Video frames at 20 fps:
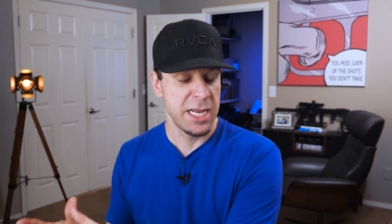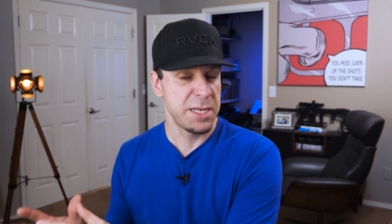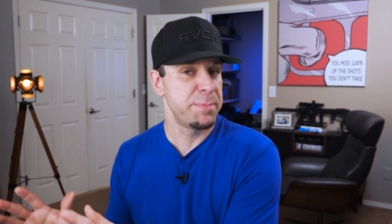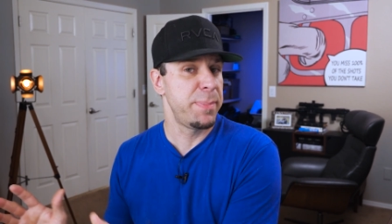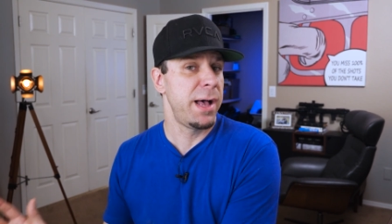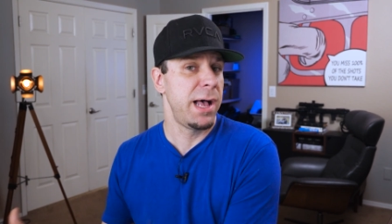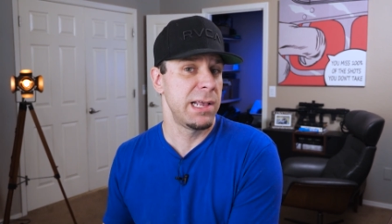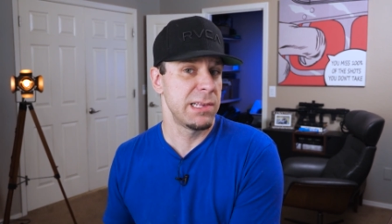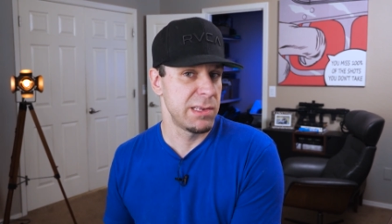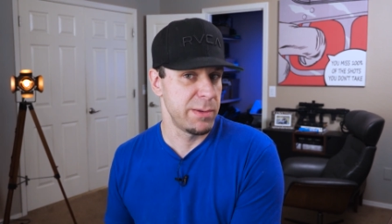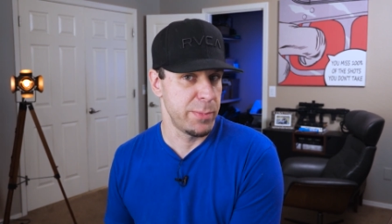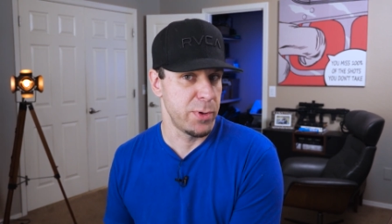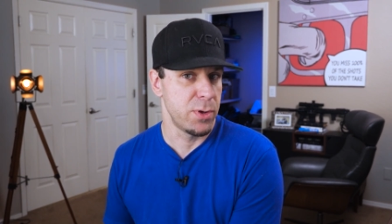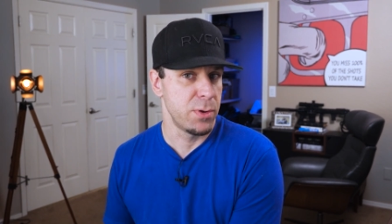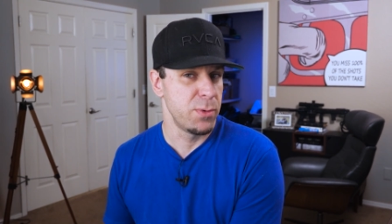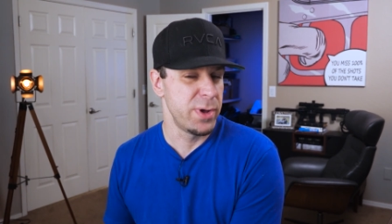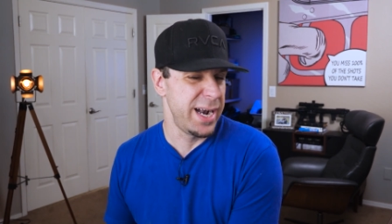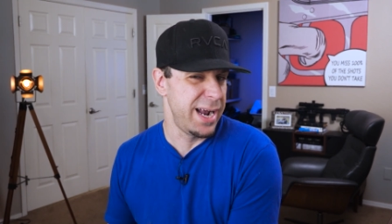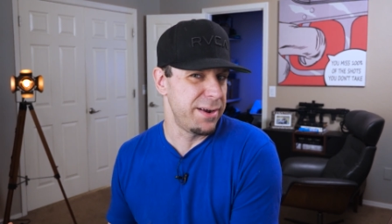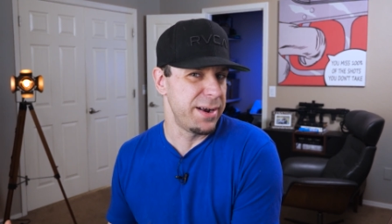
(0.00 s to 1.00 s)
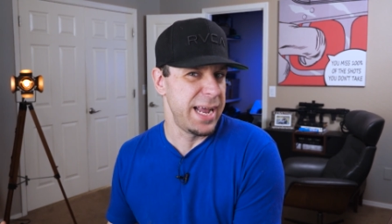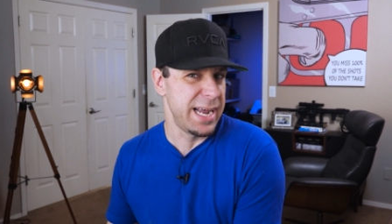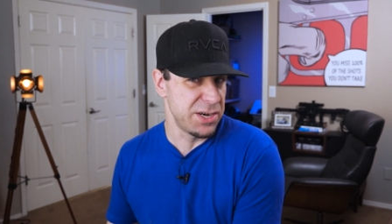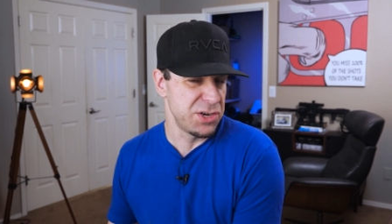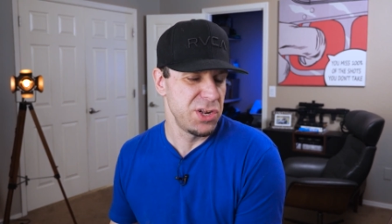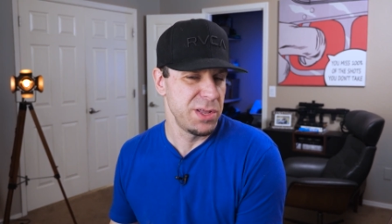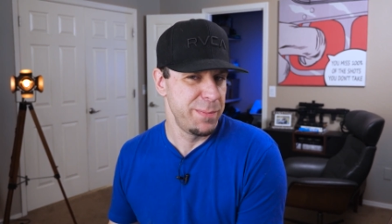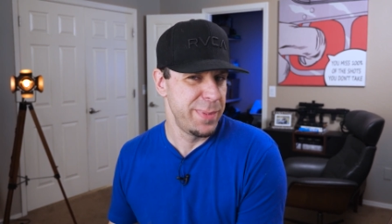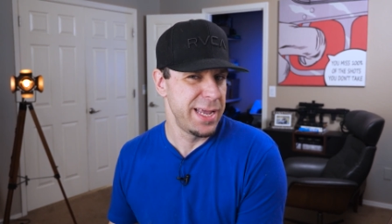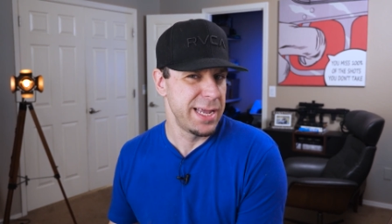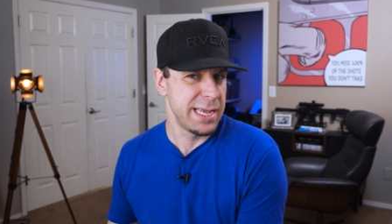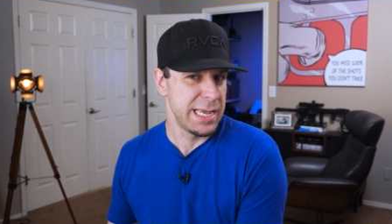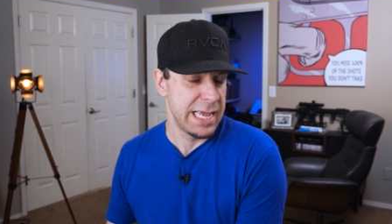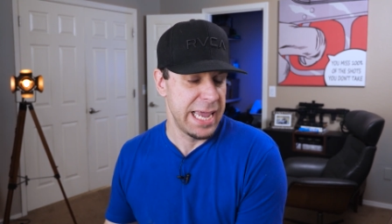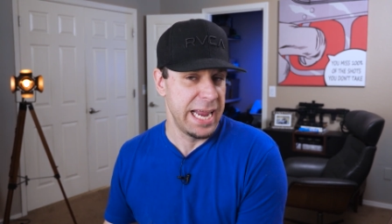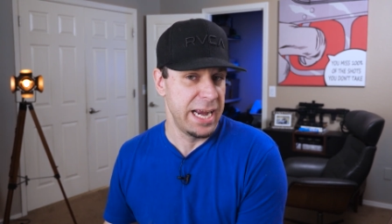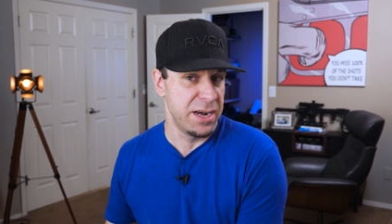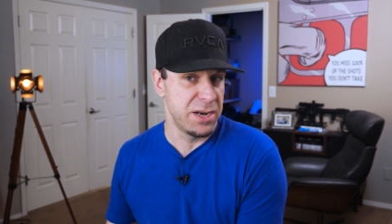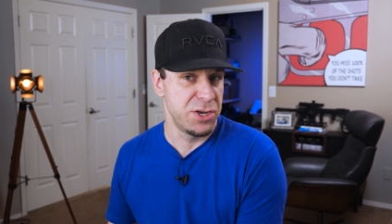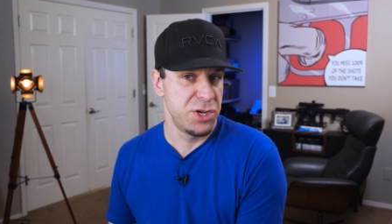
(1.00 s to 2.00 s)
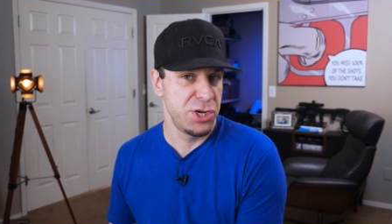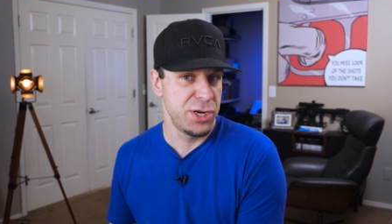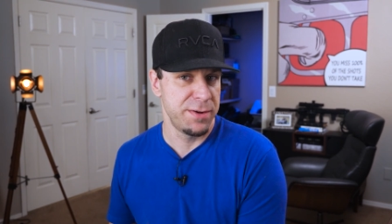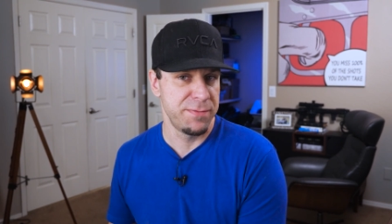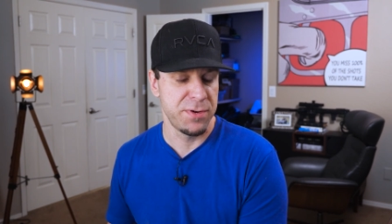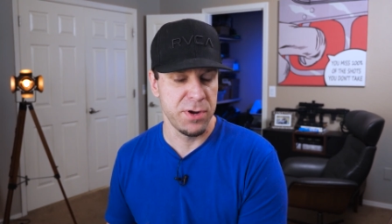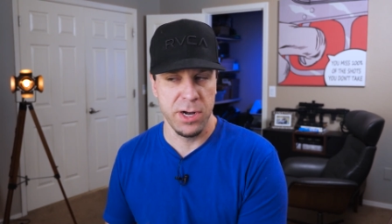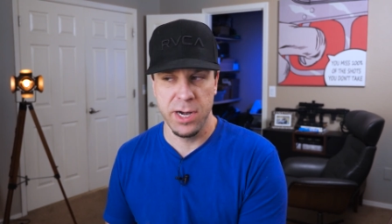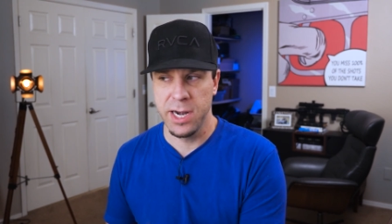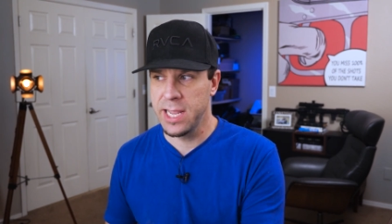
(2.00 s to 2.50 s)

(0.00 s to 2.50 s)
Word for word: as possible without actually being a gated shifter.